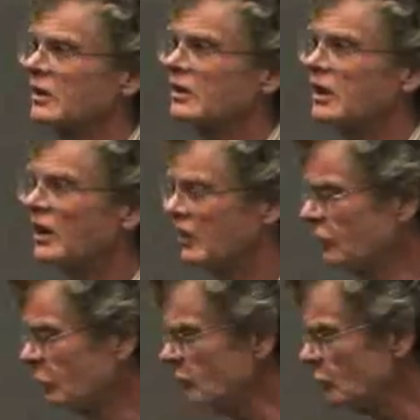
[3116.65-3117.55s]
cata
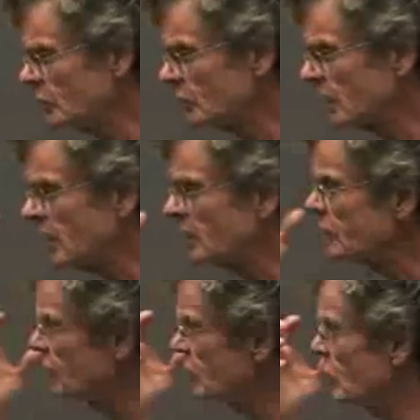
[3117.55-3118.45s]
if suppose you want to
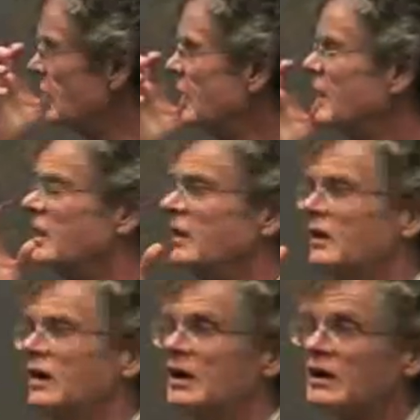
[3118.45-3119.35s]
account for
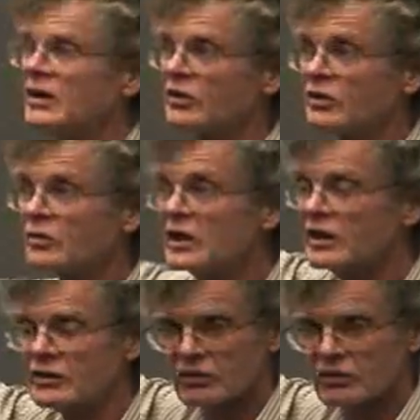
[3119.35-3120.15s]
uh, the three.